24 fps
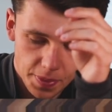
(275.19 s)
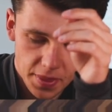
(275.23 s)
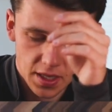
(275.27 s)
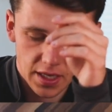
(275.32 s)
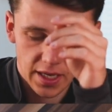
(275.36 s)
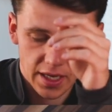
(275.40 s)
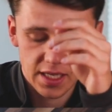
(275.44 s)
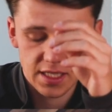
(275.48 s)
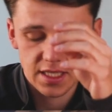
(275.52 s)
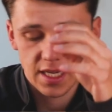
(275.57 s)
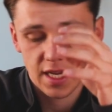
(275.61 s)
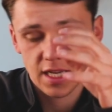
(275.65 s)

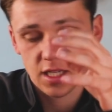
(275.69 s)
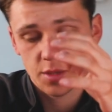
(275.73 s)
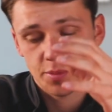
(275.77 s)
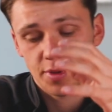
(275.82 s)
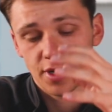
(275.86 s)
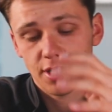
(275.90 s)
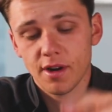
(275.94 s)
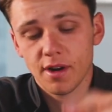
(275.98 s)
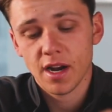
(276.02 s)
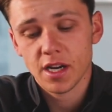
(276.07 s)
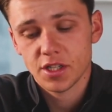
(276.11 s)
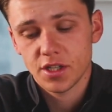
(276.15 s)
Like I say, as
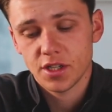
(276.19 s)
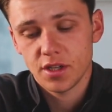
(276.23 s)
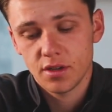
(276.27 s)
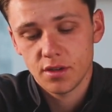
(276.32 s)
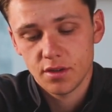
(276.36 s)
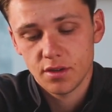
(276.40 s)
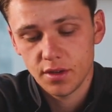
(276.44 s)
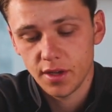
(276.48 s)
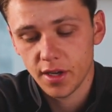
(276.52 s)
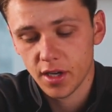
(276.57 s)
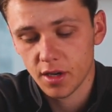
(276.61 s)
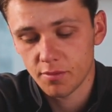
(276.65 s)
progression,
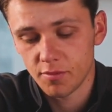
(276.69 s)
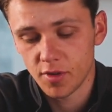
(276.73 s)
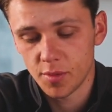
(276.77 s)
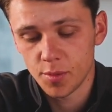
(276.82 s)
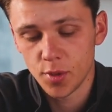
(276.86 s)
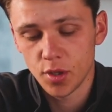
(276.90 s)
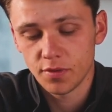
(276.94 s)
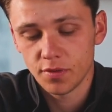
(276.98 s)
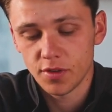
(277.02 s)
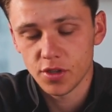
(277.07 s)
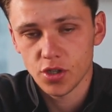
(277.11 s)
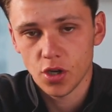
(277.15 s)
you can
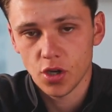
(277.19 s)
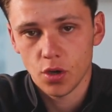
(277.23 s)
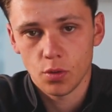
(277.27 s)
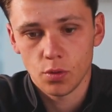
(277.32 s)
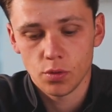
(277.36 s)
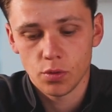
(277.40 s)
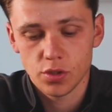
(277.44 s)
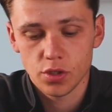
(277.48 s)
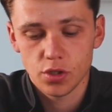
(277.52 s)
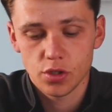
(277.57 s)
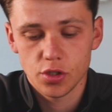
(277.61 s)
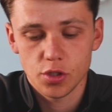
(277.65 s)
remove the
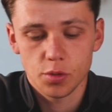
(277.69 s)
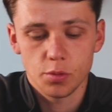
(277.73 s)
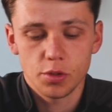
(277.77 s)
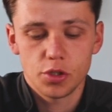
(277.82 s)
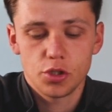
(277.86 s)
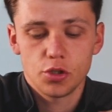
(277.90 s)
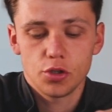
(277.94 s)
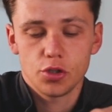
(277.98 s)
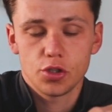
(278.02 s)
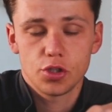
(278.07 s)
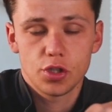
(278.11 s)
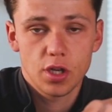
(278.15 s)
zones, so it's
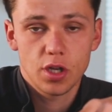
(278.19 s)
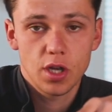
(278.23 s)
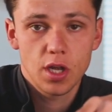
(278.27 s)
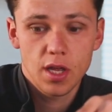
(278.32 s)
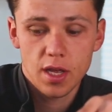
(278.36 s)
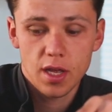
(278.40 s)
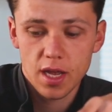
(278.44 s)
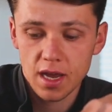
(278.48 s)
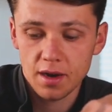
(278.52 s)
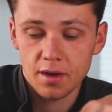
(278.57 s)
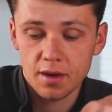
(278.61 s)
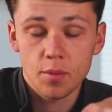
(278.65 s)
just
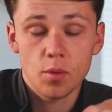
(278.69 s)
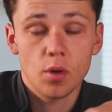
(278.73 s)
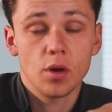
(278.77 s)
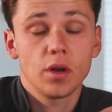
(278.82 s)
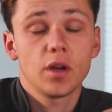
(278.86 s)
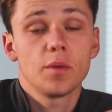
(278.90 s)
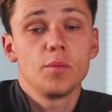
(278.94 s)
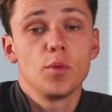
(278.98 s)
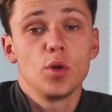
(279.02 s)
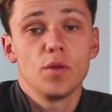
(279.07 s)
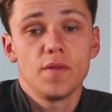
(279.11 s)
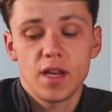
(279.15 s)
anyone
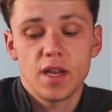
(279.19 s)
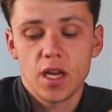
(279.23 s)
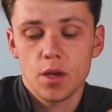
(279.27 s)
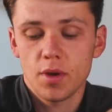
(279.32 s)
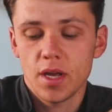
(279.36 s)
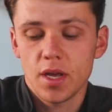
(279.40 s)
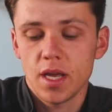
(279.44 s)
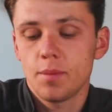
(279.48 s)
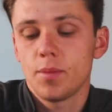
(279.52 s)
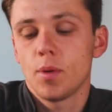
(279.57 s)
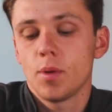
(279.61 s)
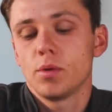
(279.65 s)
can move
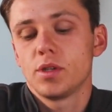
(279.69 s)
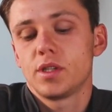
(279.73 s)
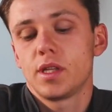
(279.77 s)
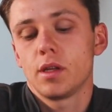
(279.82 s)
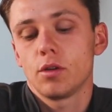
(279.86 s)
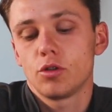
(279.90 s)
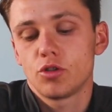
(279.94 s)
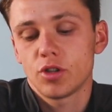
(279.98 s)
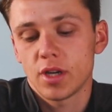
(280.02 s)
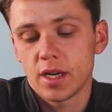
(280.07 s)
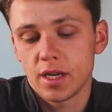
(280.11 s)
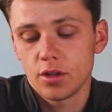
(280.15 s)
anywhere, but we're still
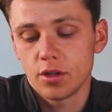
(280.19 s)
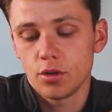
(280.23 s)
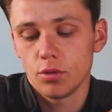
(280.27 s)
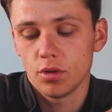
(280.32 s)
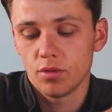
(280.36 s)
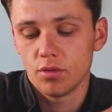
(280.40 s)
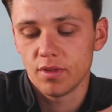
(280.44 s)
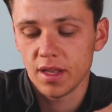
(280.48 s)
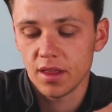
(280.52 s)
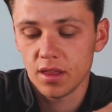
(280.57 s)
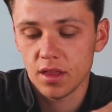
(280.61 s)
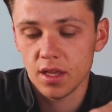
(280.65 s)
trying to do the
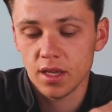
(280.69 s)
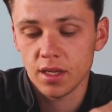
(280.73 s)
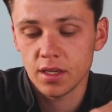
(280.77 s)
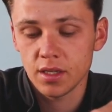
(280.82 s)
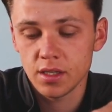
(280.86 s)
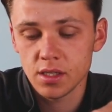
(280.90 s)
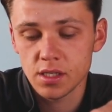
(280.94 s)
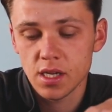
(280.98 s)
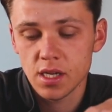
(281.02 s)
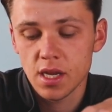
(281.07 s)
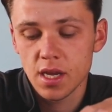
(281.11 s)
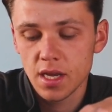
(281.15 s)
right
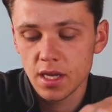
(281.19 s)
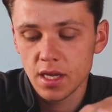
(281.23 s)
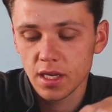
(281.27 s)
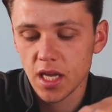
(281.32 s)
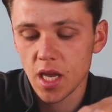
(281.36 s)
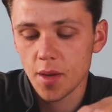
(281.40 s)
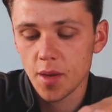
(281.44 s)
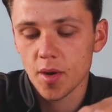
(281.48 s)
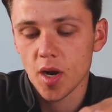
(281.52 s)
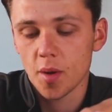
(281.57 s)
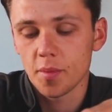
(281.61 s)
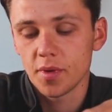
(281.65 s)
things,
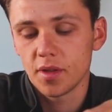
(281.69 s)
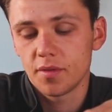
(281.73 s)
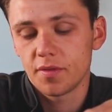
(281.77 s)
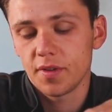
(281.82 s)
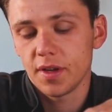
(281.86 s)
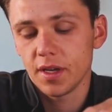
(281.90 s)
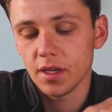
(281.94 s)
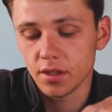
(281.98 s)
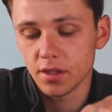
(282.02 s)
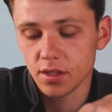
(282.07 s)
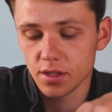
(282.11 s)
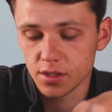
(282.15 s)
keeping our
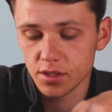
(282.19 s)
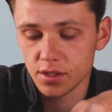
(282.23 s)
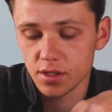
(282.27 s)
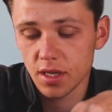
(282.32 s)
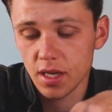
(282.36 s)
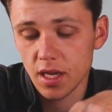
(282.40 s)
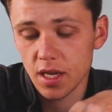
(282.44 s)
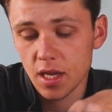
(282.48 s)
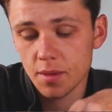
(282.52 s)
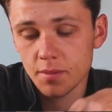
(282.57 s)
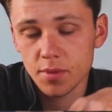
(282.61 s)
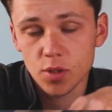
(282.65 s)
midfielders
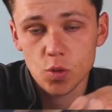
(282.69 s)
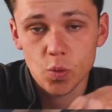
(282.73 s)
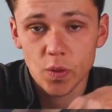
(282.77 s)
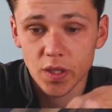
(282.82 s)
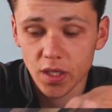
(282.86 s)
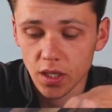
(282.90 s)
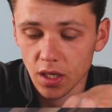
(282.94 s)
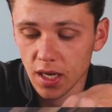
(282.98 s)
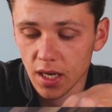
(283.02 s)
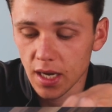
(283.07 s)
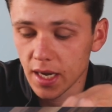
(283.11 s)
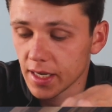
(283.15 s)
in between
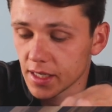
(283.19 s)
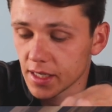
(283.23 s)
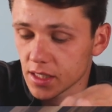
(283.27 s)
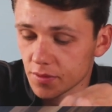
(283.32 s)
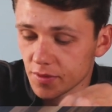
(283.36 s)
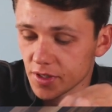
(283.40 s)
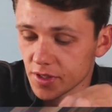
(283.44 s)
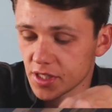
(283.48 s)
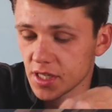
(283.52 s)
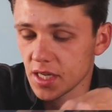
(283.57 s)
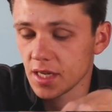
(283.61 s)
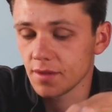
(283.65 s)
the lines to
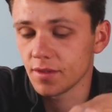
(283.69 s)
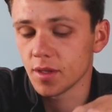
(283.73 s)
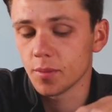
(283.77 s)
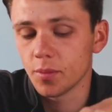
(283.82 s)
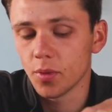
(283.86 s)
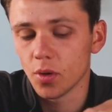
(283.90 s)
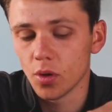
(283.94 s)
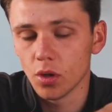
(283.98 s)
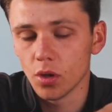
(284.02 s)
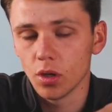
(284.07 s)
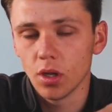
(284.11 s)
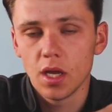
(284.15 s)
receive the
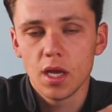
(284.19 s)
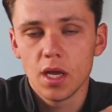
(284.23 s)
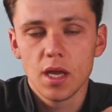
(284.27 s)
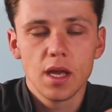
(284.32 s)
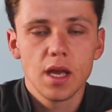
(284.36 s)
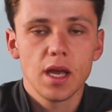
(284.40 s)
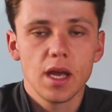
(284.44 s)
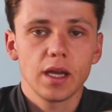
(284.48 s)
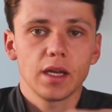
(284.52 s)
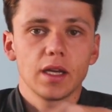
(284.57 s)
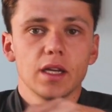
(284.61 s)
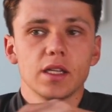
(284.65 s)
ball
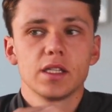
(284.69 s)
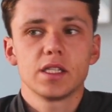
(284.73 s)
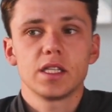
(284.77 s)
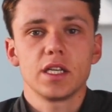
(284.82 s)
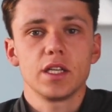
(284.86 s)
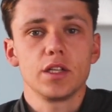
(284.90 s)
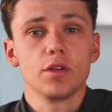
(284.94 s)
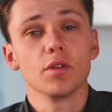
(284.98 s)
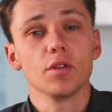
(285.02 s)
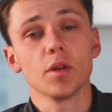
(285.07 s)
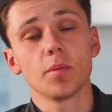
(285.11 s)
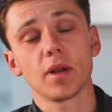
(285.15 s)
and
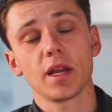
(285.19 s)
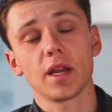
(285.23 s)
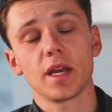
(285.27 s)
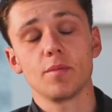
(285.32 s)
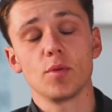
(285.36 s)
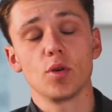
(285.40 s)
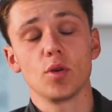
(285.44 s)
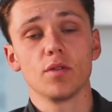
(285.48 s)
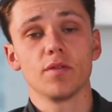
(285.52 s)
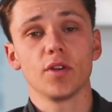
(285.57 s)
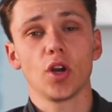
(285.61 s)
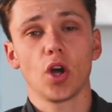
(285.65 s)
continue the play
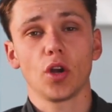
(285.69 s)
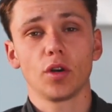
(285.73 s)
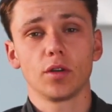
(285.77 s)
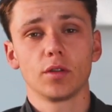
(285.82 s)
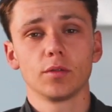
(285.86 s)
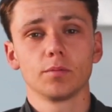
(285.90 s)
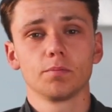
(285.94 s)
moving on.